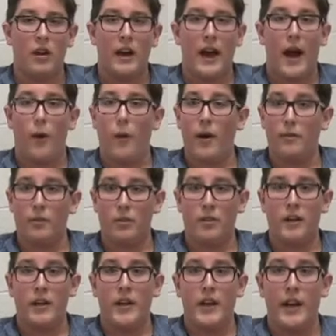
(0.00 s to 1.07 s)

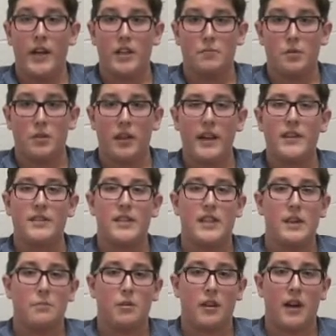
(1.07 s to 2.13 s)
However, it is polite to
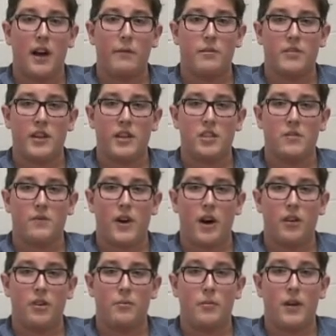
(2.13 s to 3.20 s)
keep your conversation
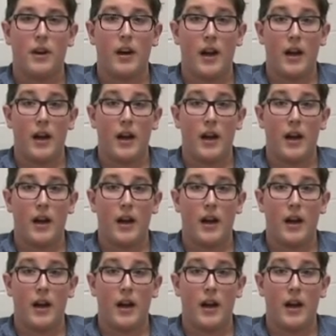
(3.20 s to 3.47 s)
volume